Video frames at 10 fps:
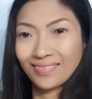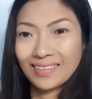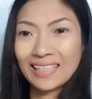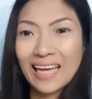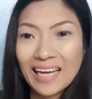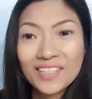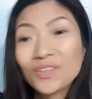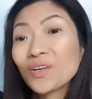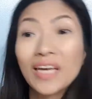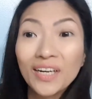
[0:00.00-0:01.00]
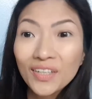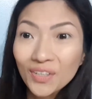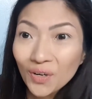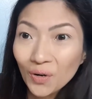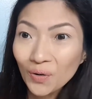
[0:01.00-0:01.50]
Okay, so here you
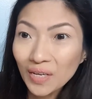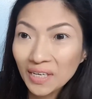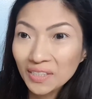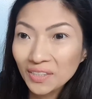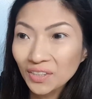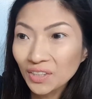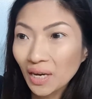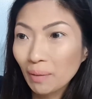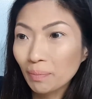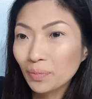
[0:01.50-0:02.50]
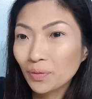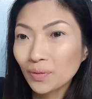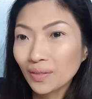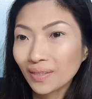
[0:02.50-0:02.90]
go. Here's your shampoo.